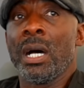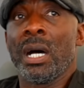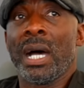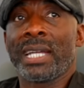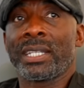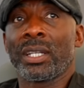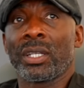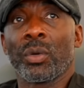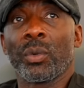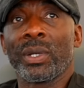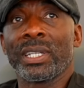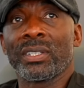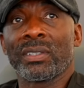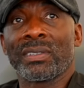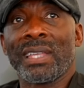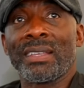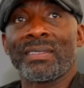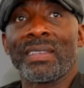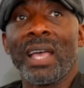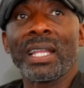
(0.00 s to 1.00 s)
I don't know what he does
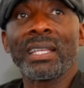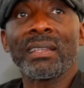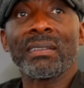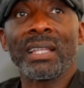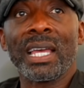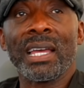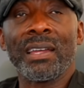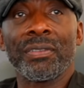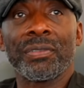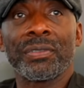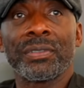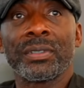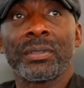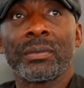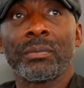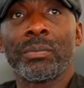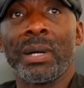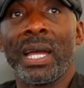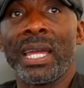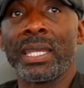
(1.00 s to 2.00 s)
outside his life,
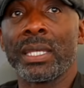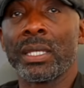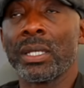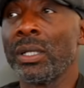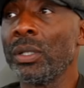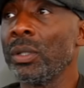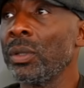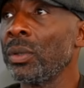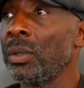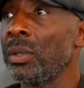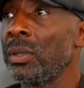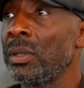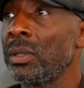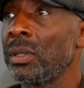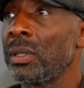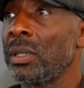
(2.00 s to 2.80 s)
but I know,